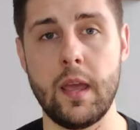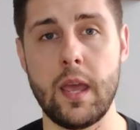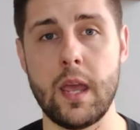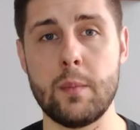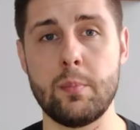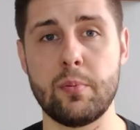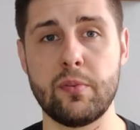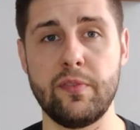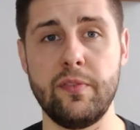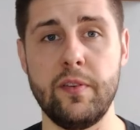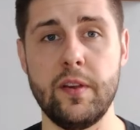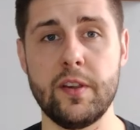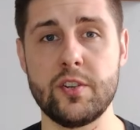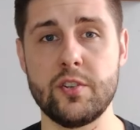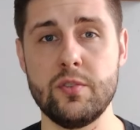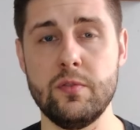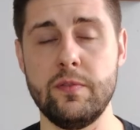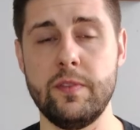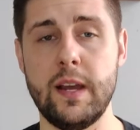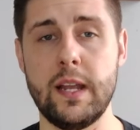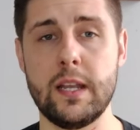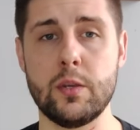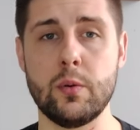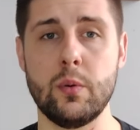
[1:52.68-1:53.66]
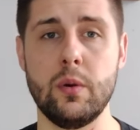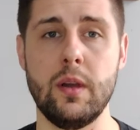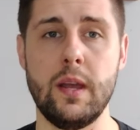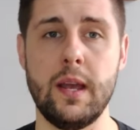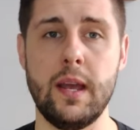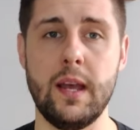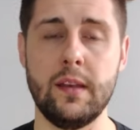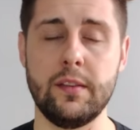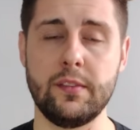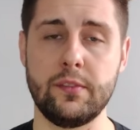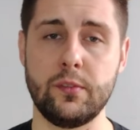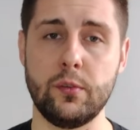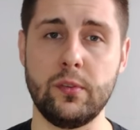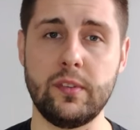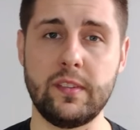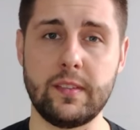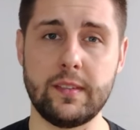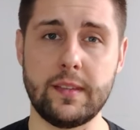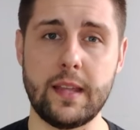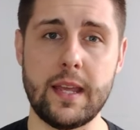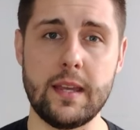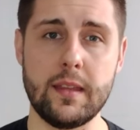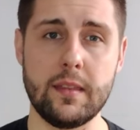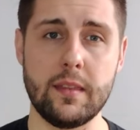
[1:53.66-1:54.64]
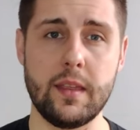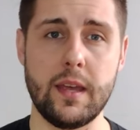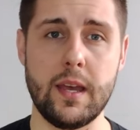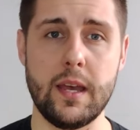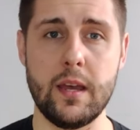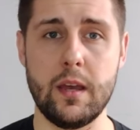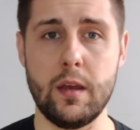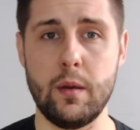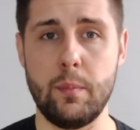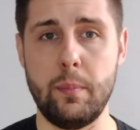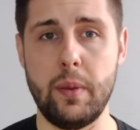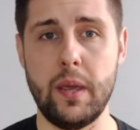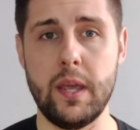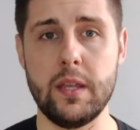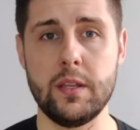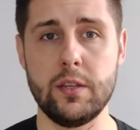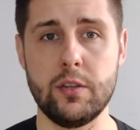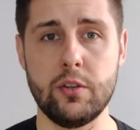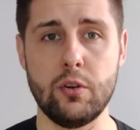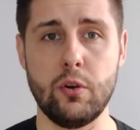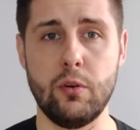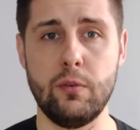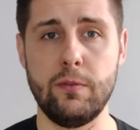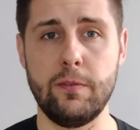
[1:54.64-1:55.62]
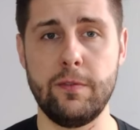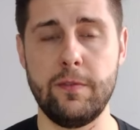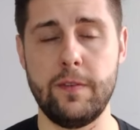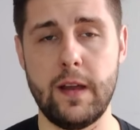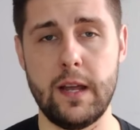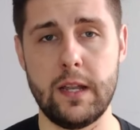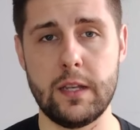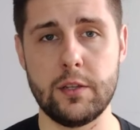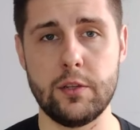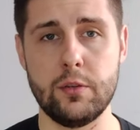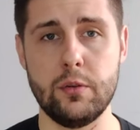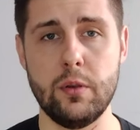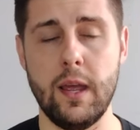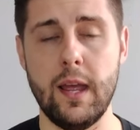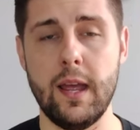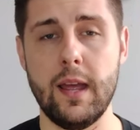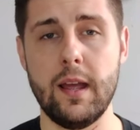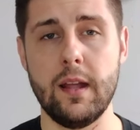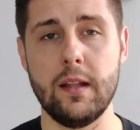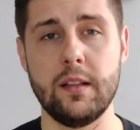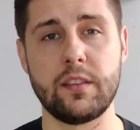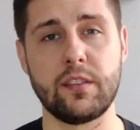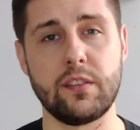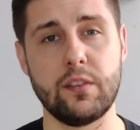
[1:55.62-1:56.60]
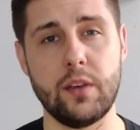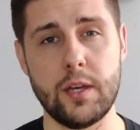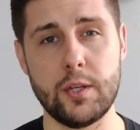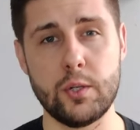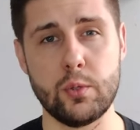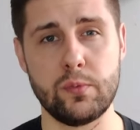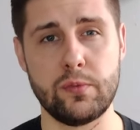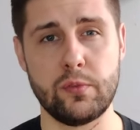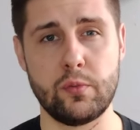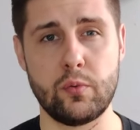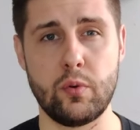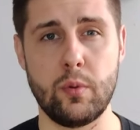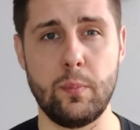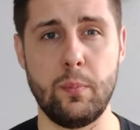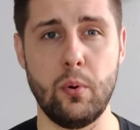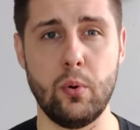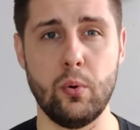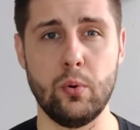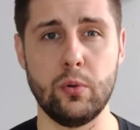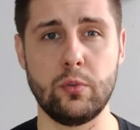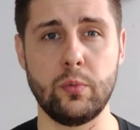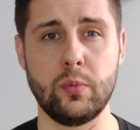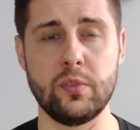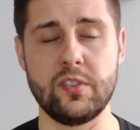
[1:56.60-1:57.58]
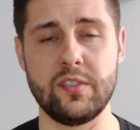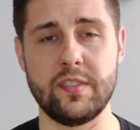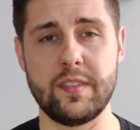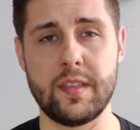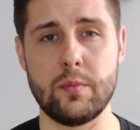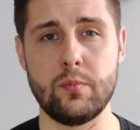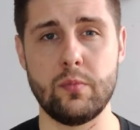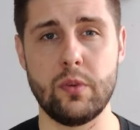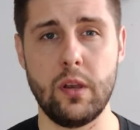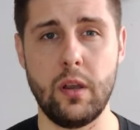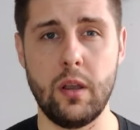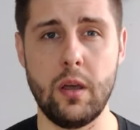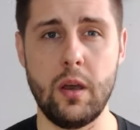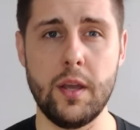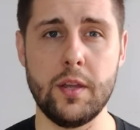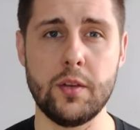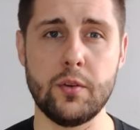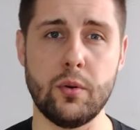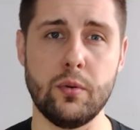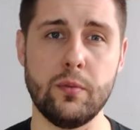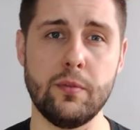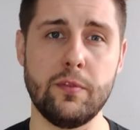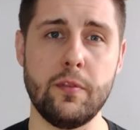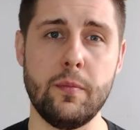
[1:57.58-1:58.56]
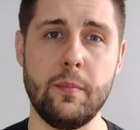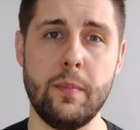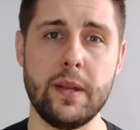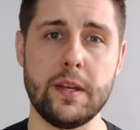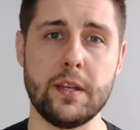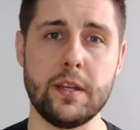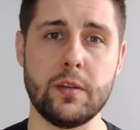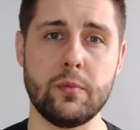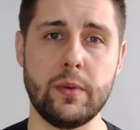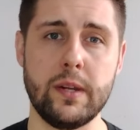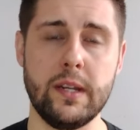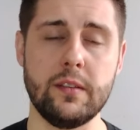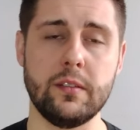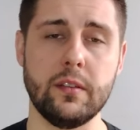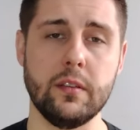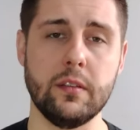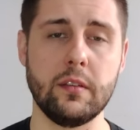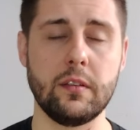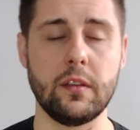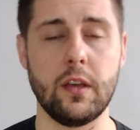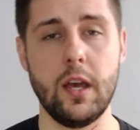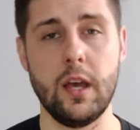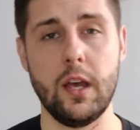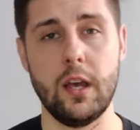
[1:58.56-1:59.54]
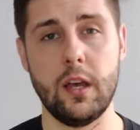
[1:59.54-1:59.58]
A professional valuer has to state their opinion of value and sign off a report which is then relied on for many reasons,